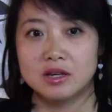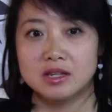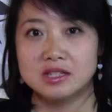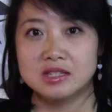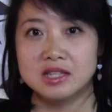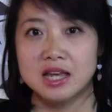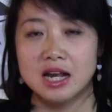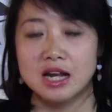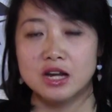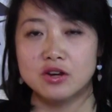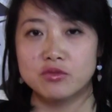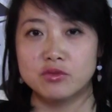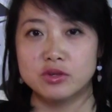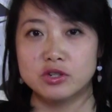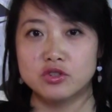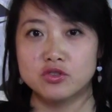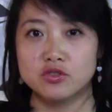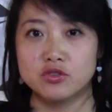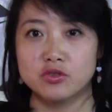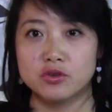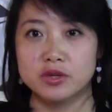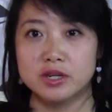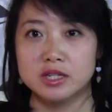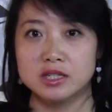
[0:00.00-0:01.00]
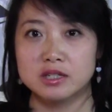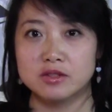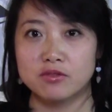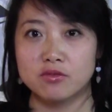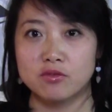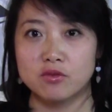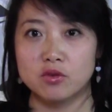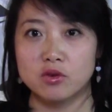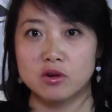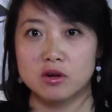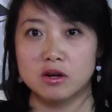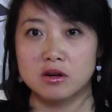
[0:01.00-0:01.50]
a silent retreat
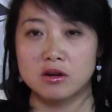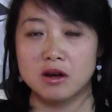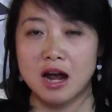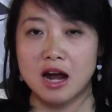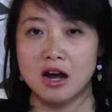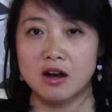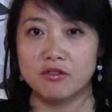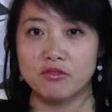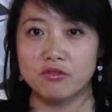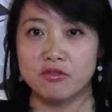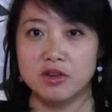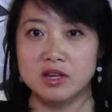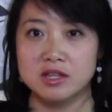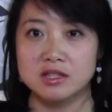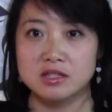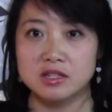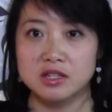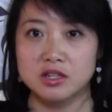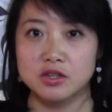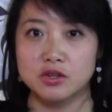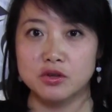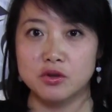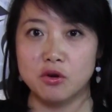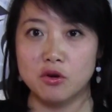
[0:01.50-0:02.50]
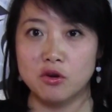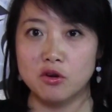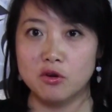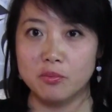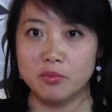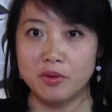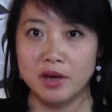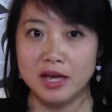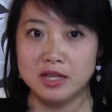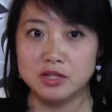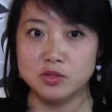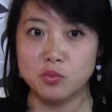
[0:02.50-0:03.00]
for our friends in
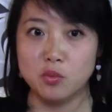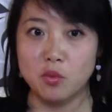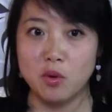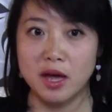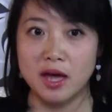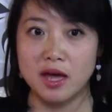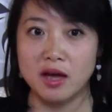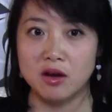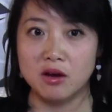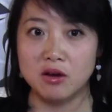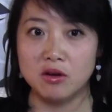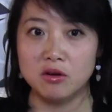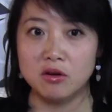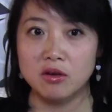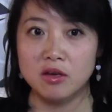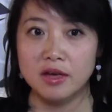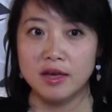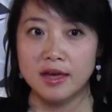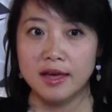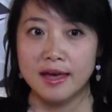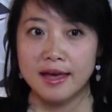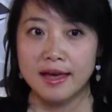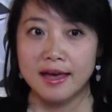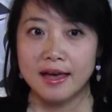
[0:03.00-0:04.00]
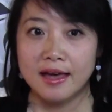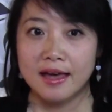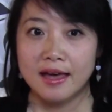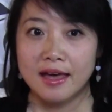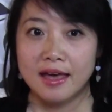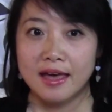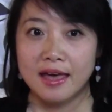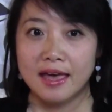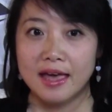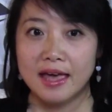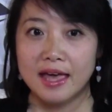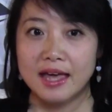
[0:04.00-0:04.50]
Europe as well.
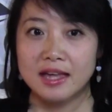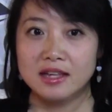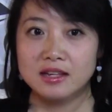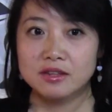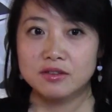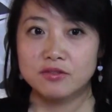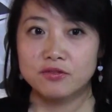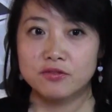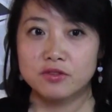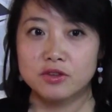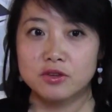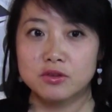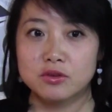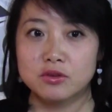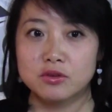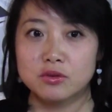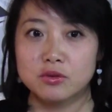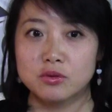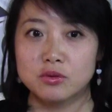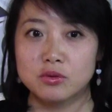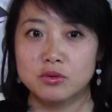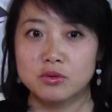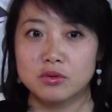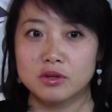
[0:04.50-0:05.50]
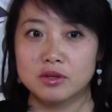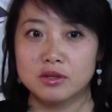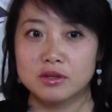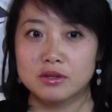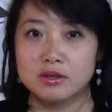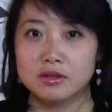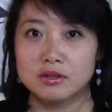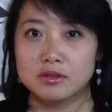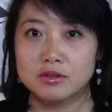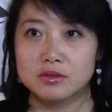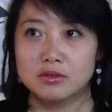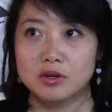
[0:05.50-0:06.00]
And if you
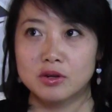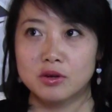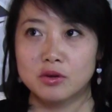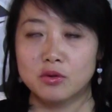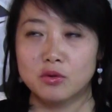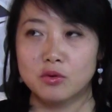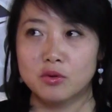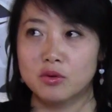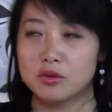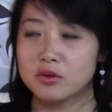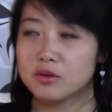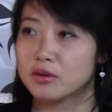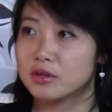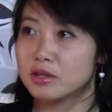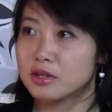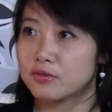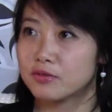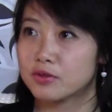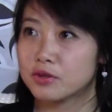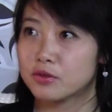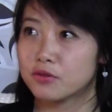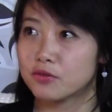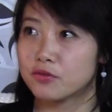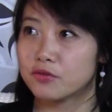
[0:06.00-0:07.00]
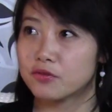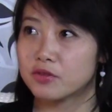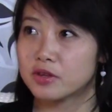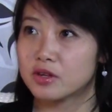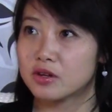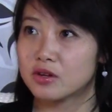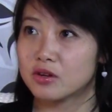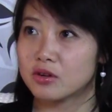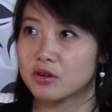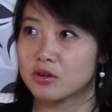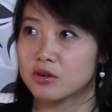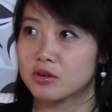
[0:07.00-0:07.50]

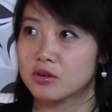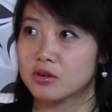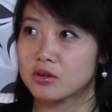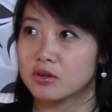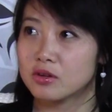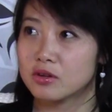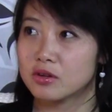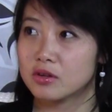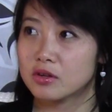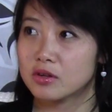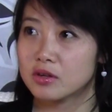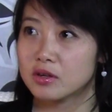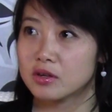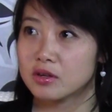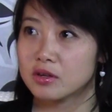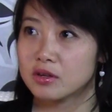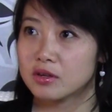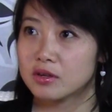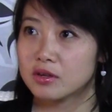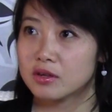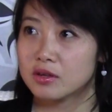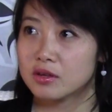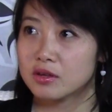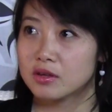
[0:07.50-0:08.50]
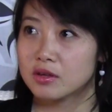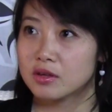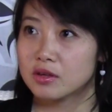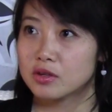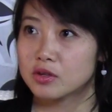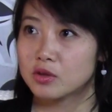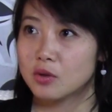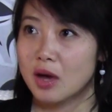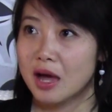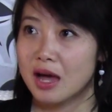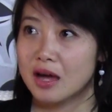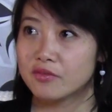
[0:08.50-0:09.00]
feel
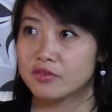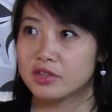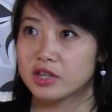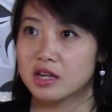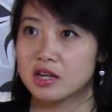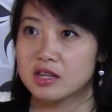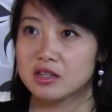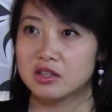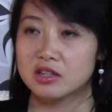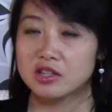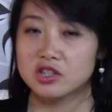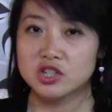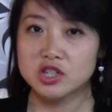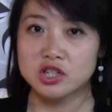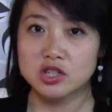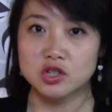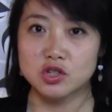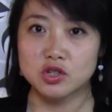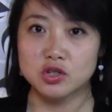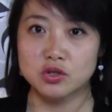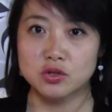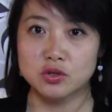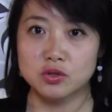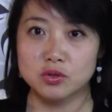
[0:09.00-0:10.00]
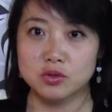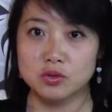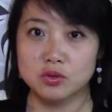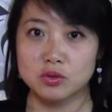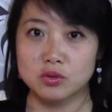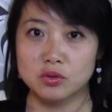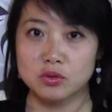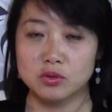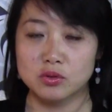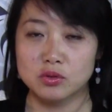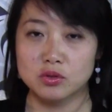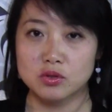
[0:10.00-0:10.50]
you have the condition
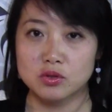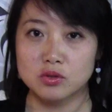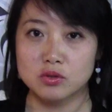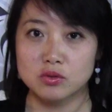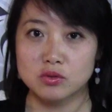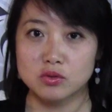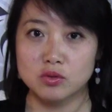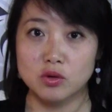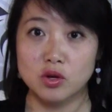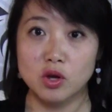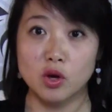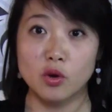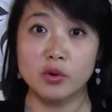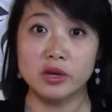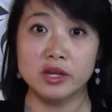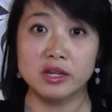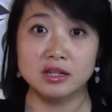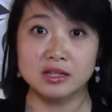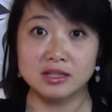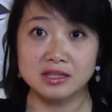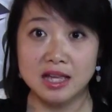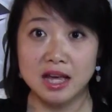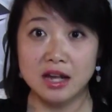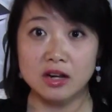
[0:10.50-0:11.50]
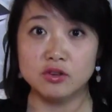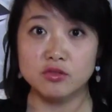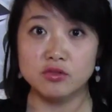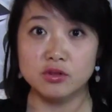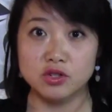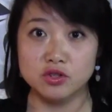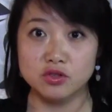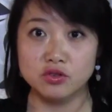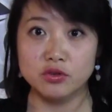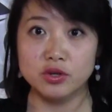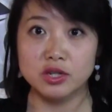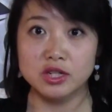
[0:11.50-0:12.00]
to go in a silent
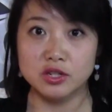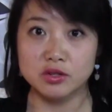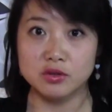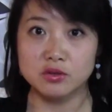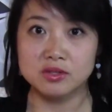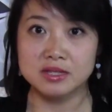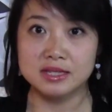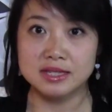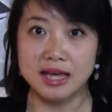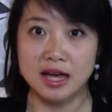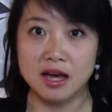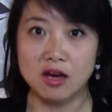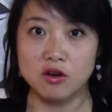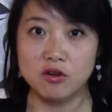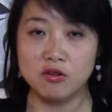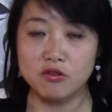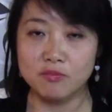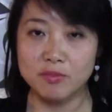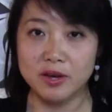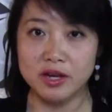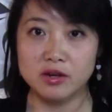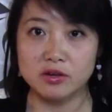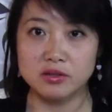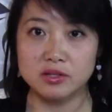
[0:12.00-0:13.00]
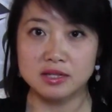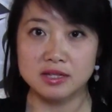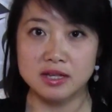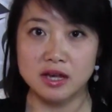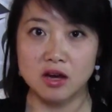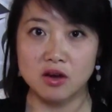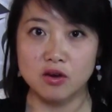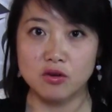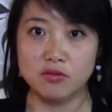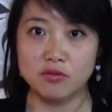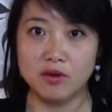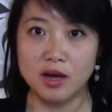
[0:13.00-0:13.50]
retreat by
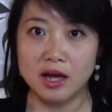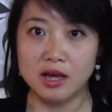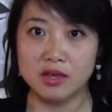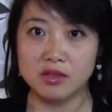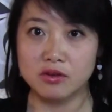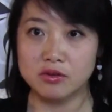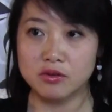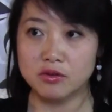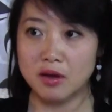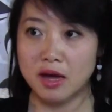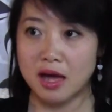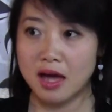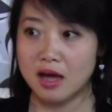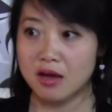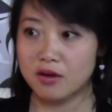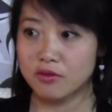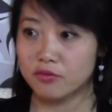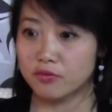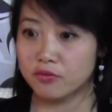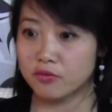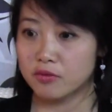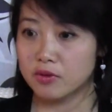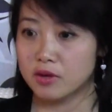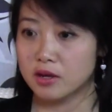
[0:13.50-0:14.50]
yourself, either you have